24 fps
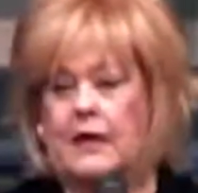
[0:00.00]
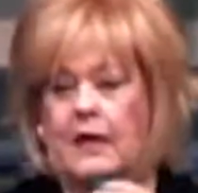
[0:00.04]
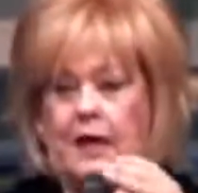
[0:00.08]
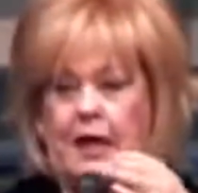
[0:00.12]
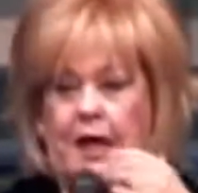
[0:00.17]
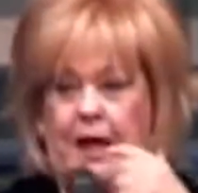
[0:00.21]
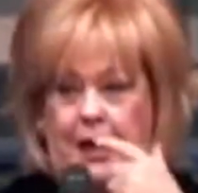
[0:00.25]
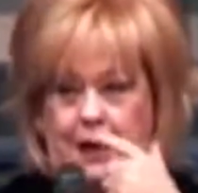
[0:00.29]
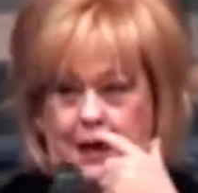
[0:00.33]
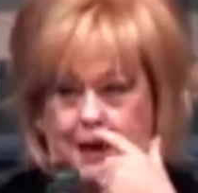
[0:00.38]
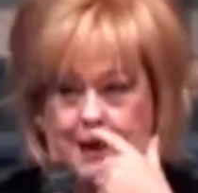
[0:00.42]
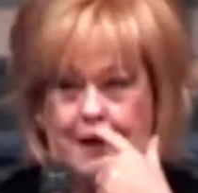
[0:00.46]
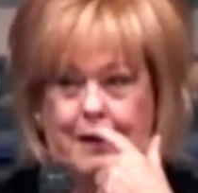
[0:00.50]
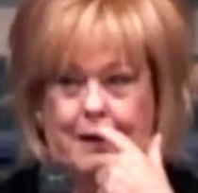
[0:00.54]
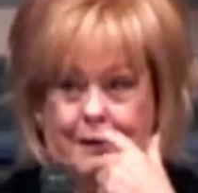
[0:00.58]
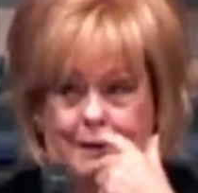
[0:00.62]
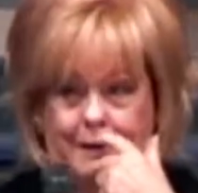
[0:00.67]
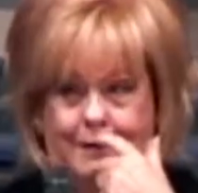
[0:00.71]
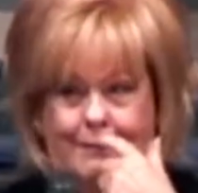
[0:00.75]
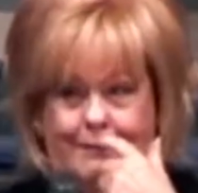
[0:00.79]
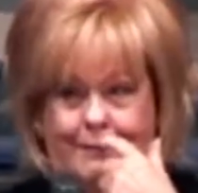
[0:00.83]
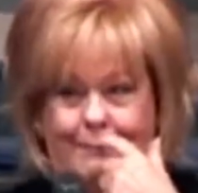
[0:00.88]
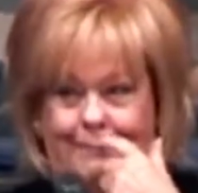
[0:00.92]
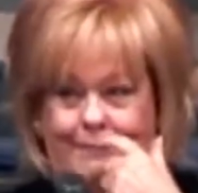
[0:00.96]
And
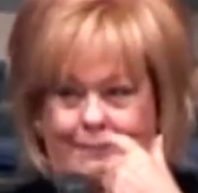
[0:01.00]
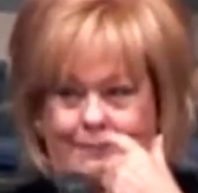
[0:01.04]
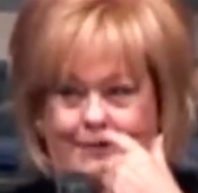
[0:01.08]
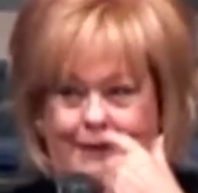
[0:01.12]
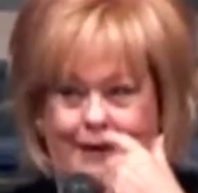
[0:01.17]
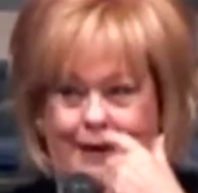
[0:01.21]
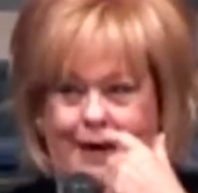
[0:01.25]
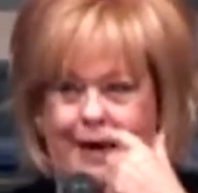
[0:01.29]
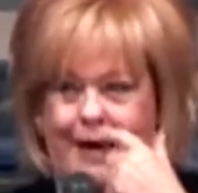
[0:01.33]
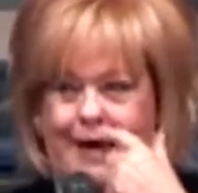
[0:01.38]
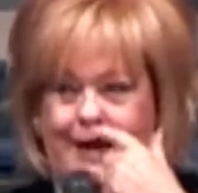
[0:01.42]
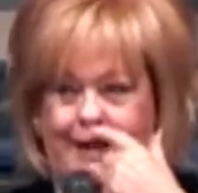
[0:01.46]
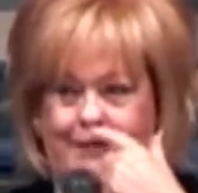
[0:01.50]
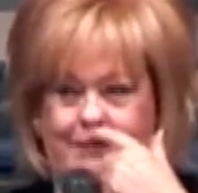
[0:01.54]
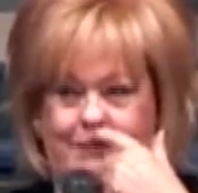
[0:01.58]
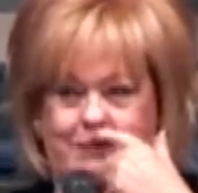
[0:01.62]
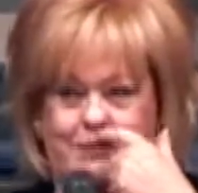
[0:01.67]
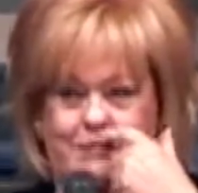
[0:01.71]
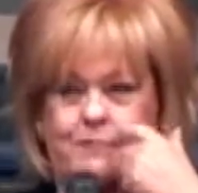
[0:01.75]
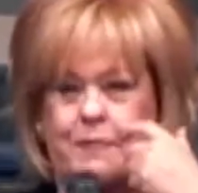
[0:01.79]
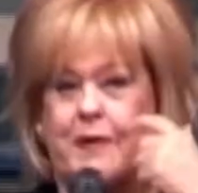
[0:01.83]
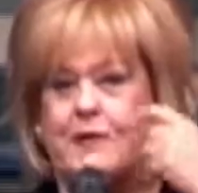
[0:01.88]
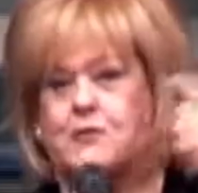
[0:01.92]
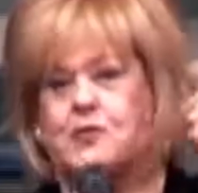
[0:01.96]
yeah,
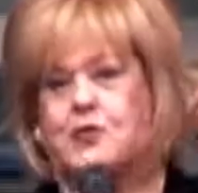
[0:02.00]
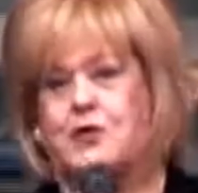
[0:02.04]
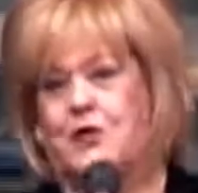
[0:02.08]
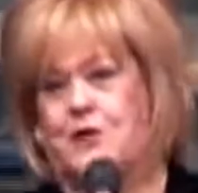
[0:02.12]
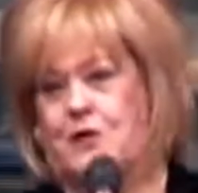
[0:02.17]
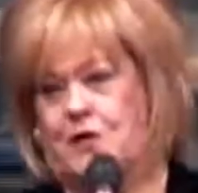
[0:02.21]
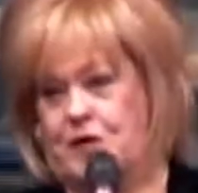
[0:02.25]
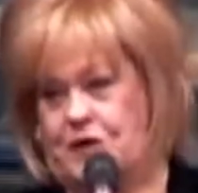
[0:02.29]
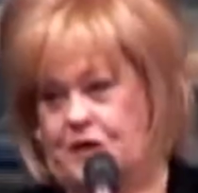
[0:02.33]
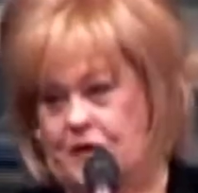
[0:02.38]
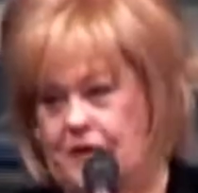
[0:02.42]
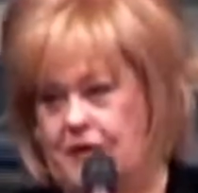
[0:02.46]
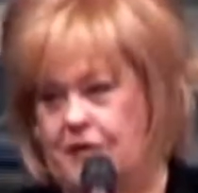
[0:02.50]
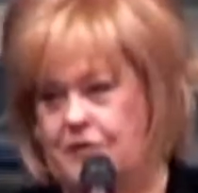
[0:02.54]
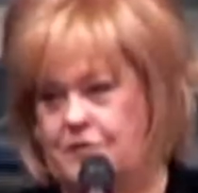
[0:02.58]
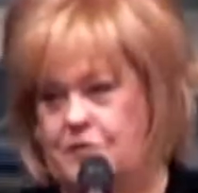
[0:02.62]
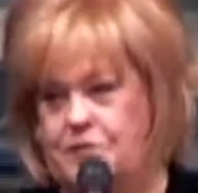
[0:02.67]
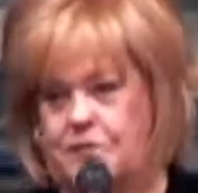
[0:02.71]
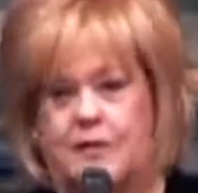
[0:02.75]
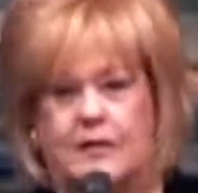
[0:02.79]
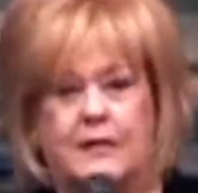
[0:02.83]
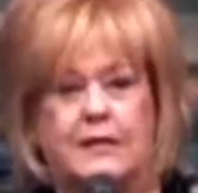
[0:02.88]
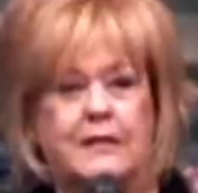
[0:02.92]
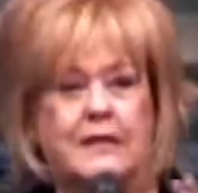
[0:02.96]
especially here in the
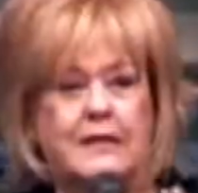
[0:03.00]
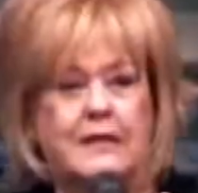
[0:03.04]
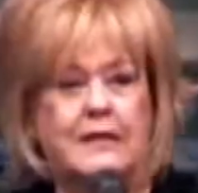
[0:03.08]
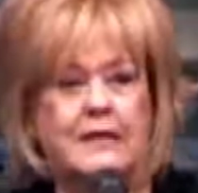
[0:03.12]
country.